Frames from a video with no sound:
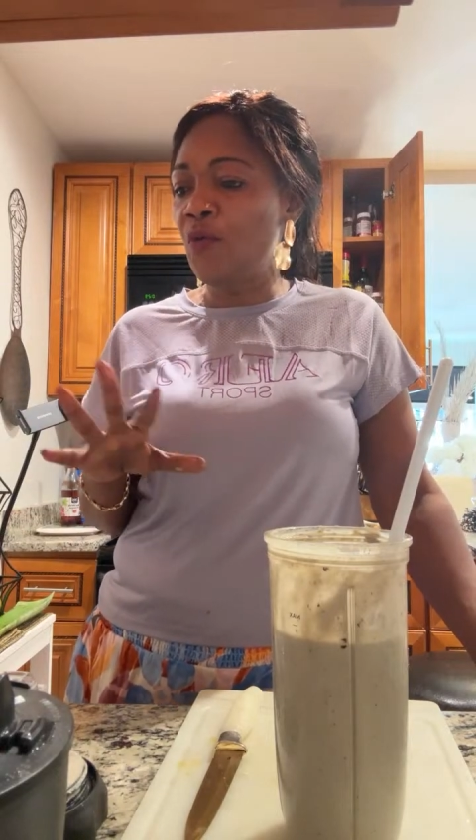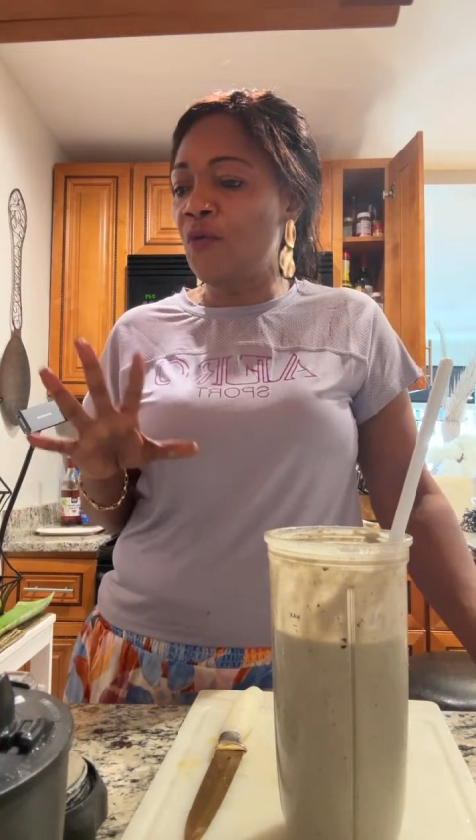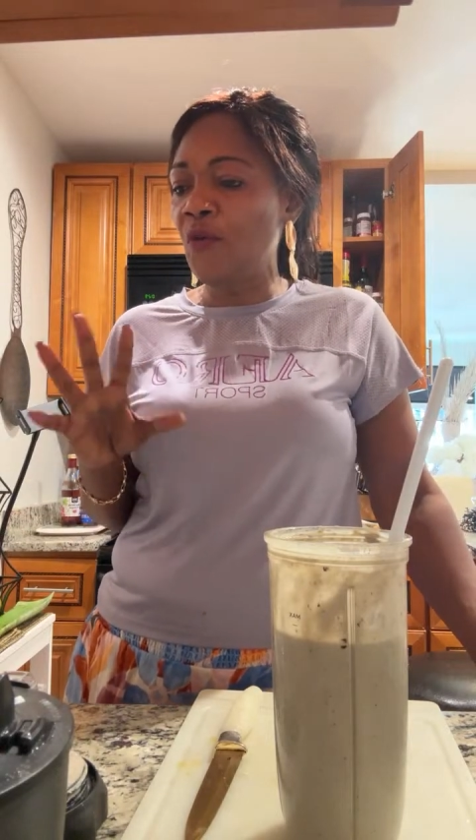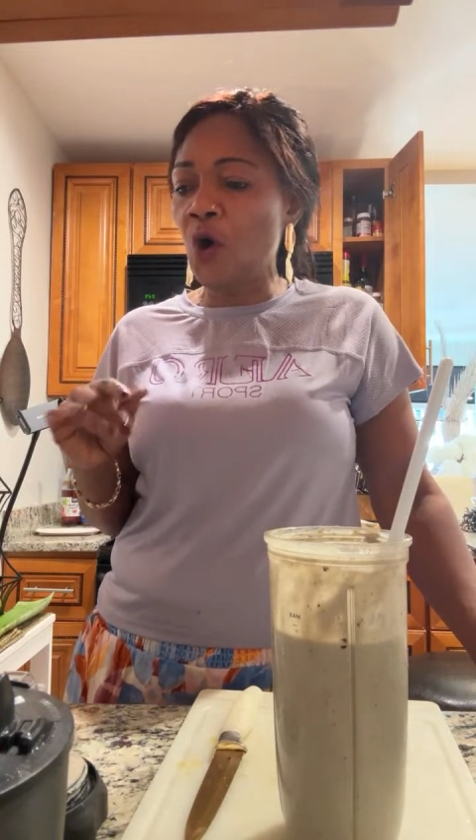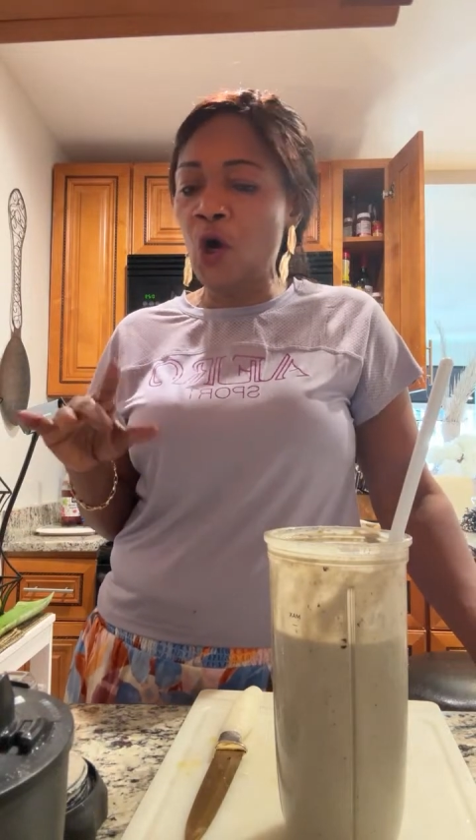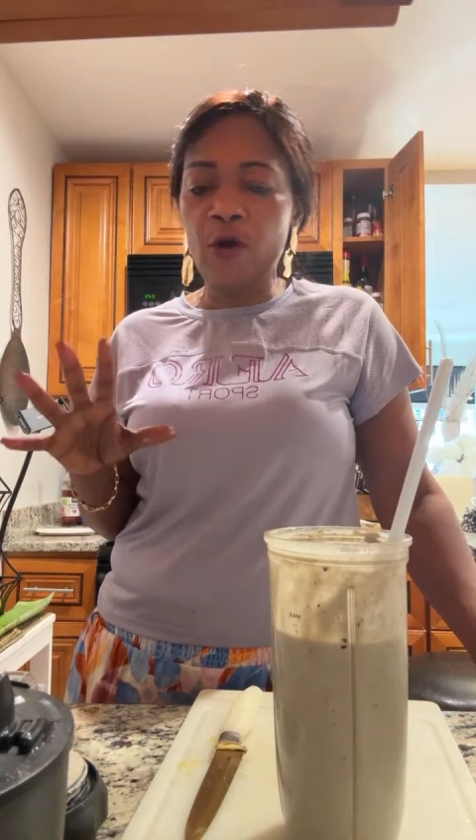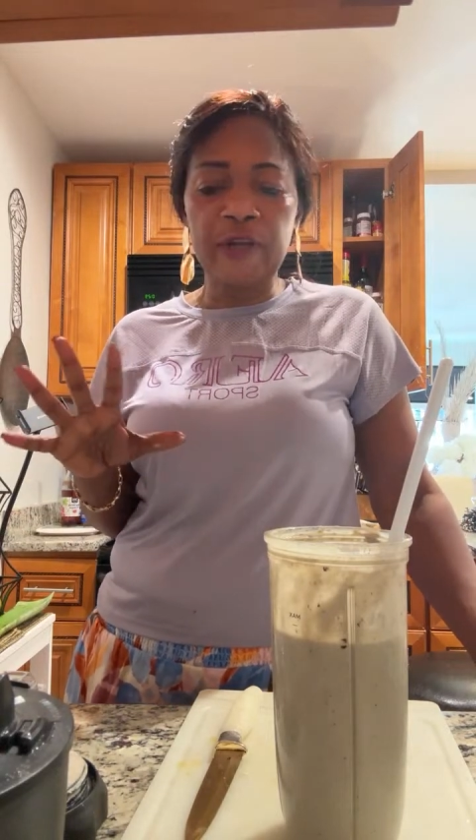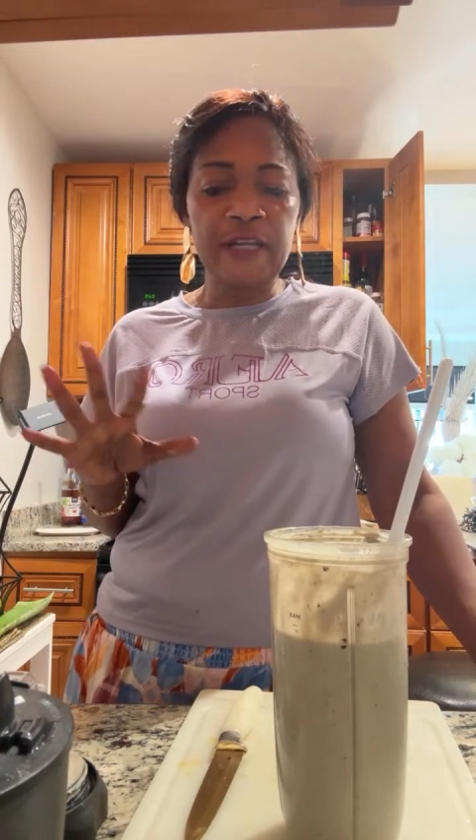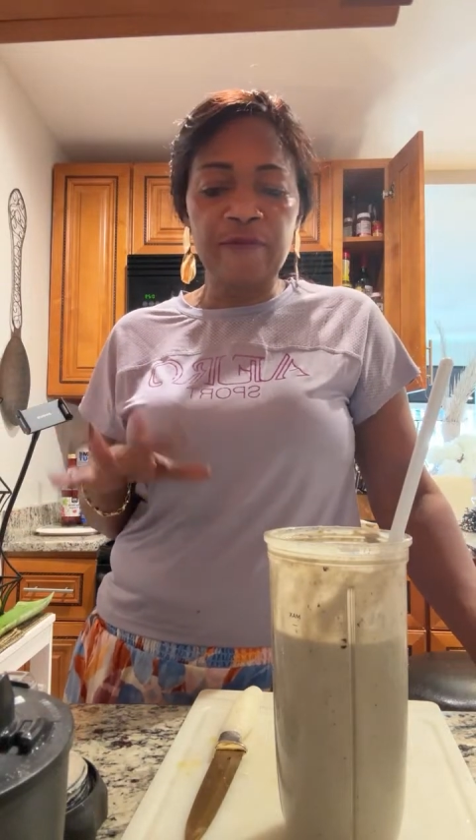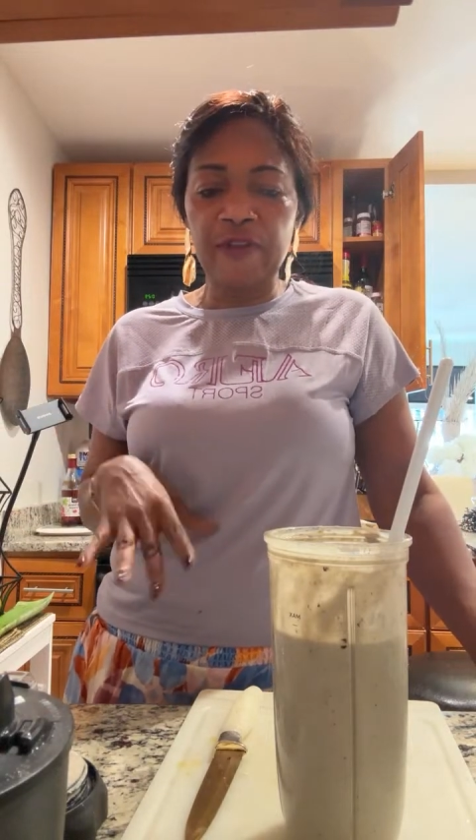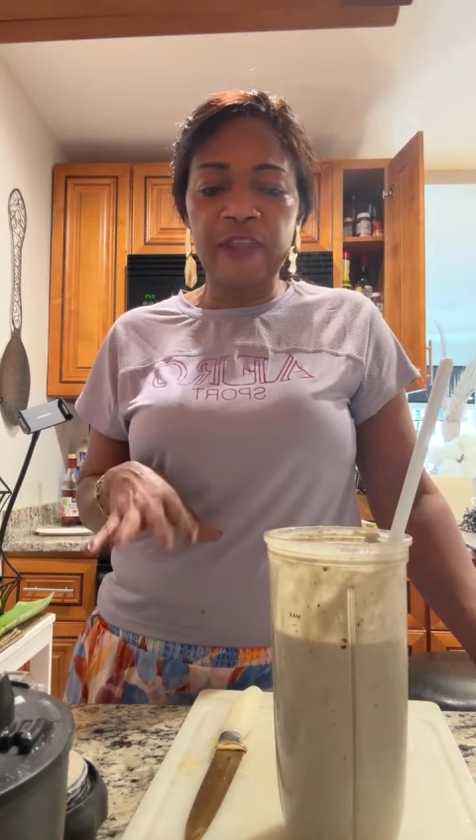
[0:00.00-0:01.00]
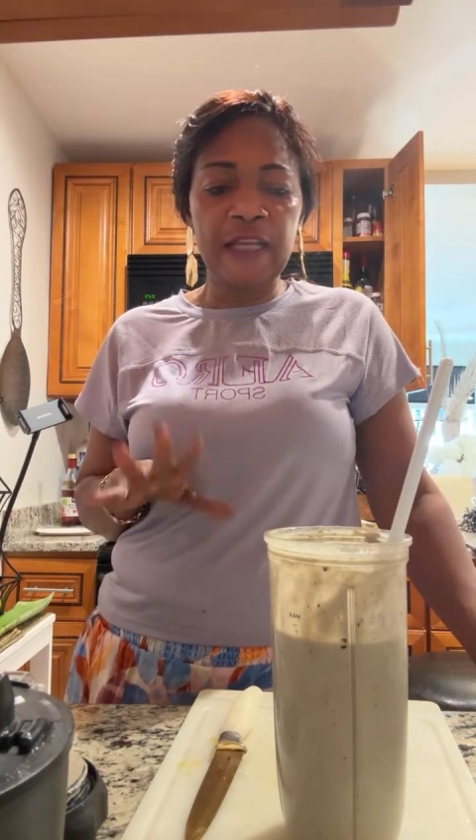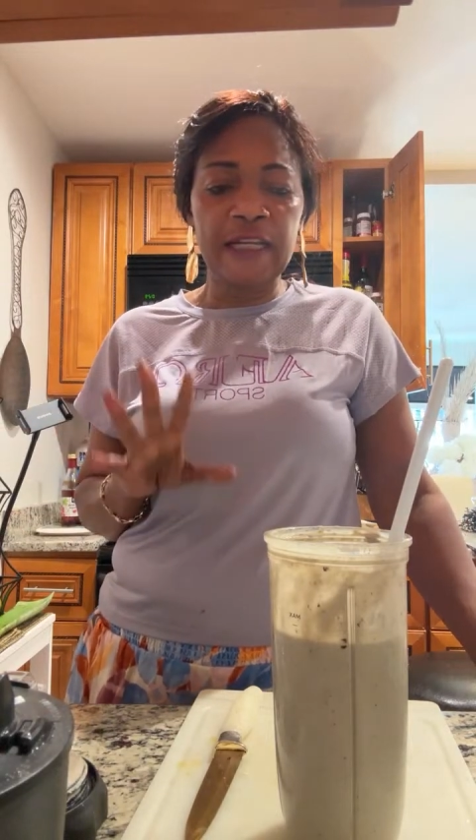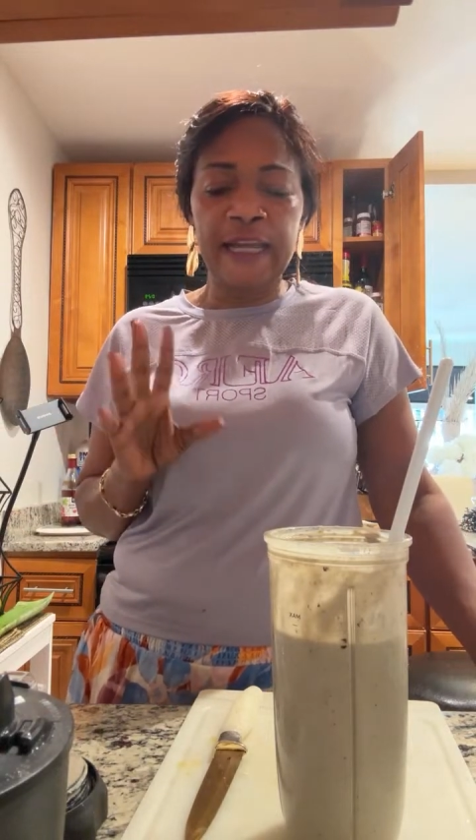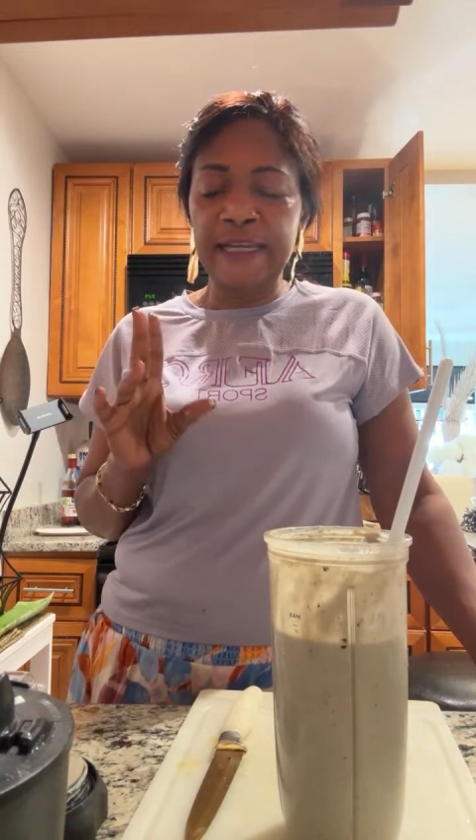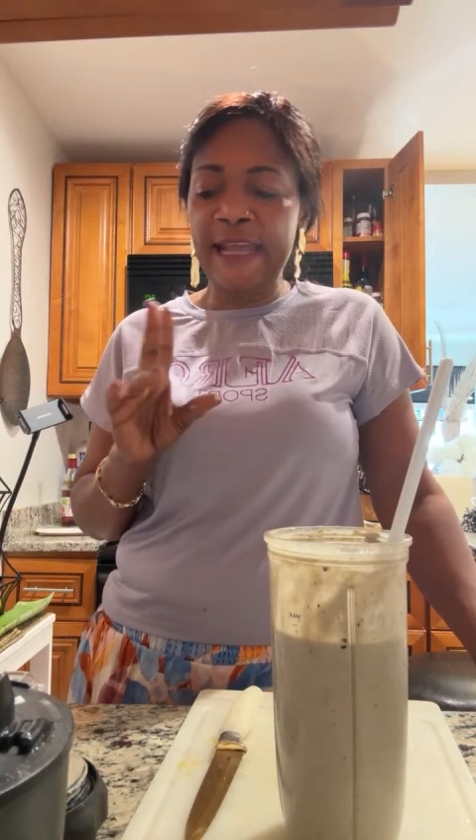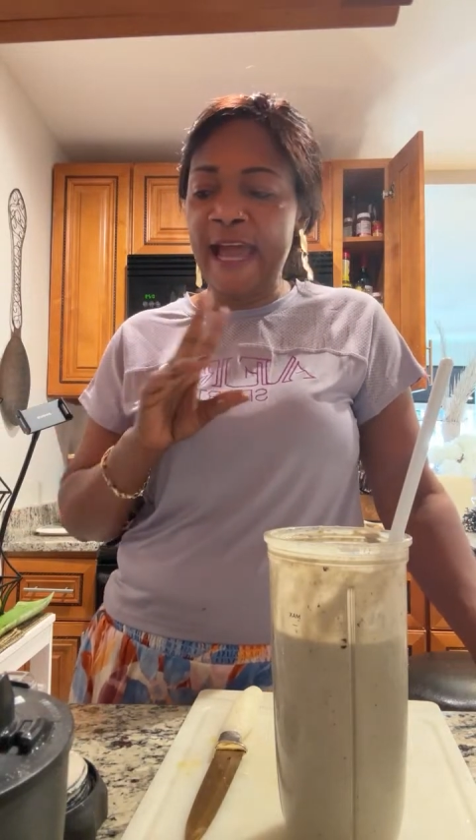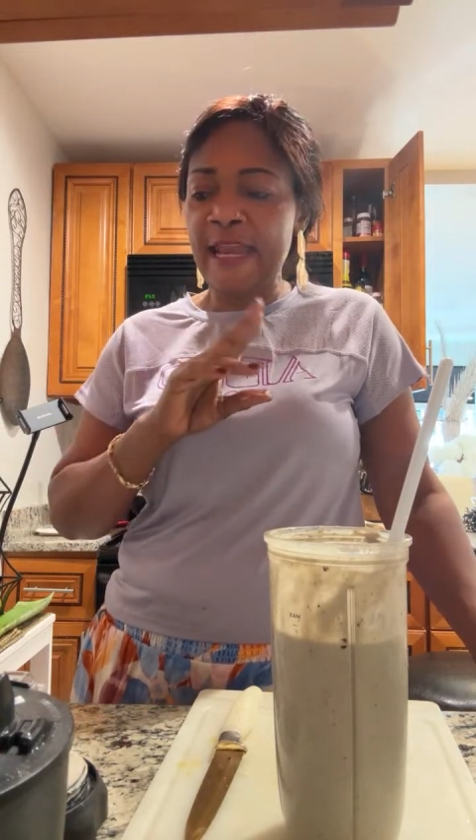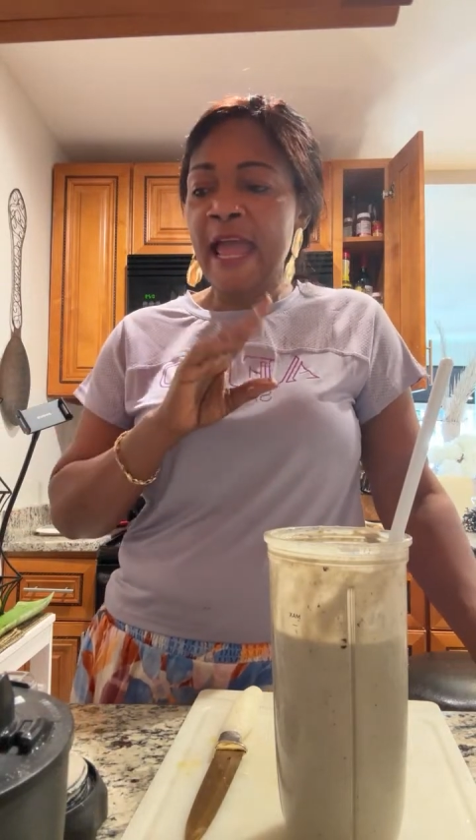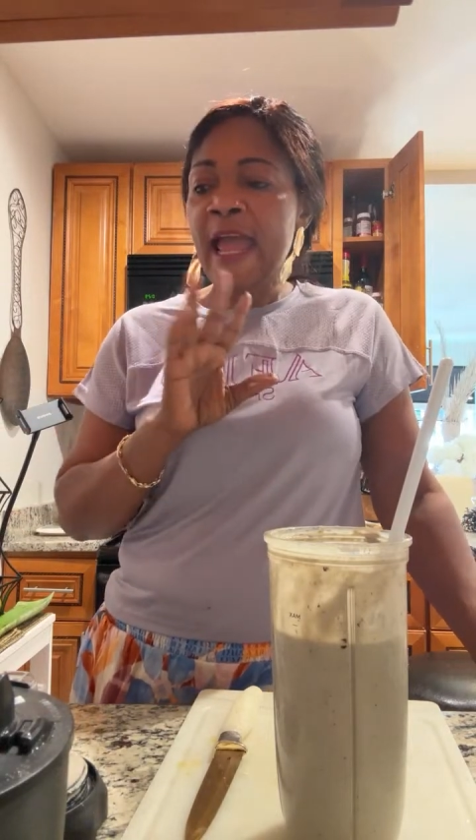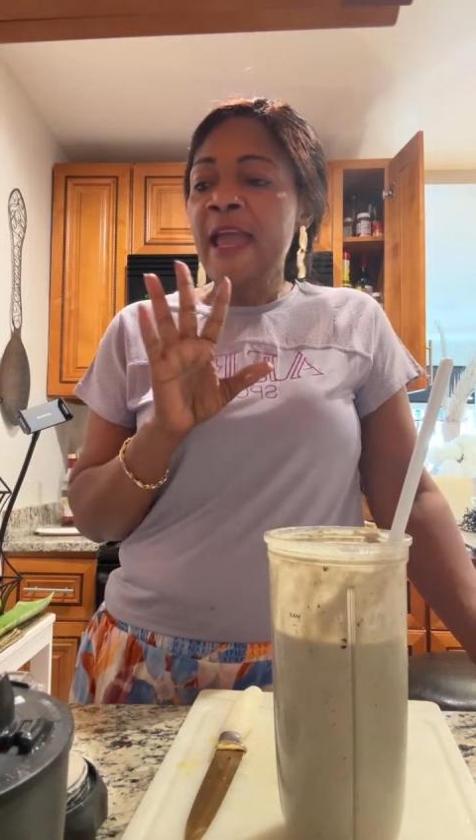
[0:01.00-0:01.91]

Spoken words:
far and everything like that,